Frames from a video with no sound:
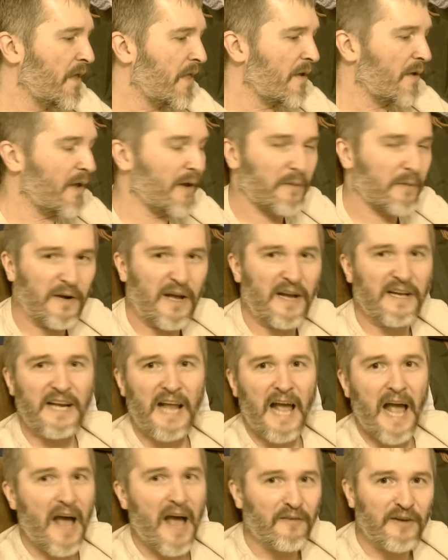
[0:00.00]
Like, we're not
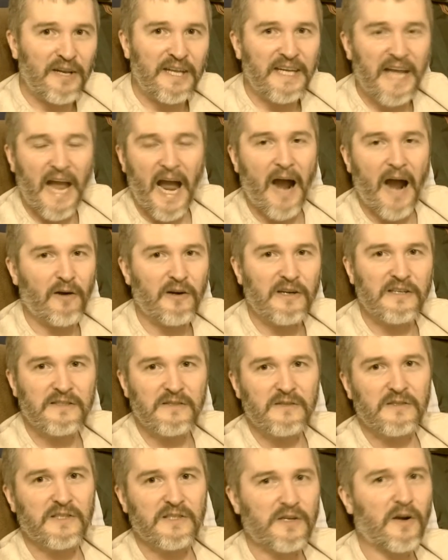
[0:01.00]
going to have any cowards
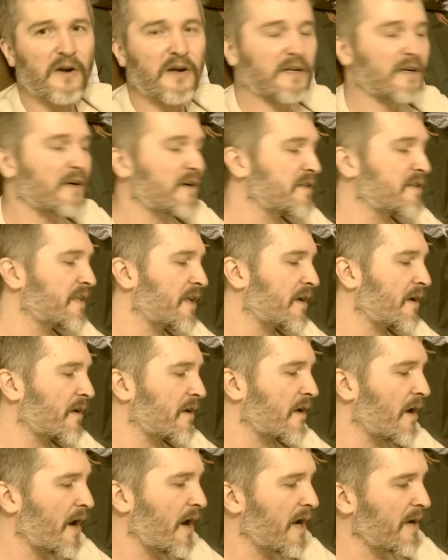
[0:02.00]
or shirkers in our
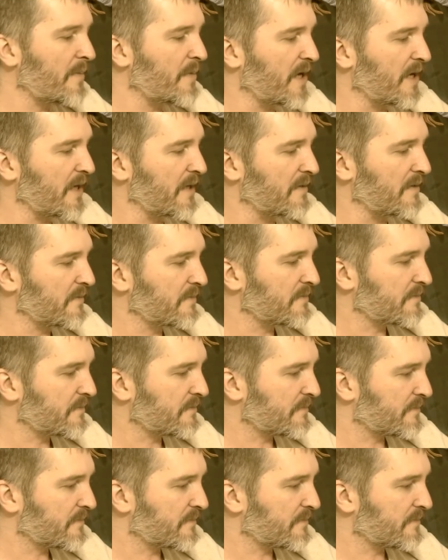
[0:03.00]
army.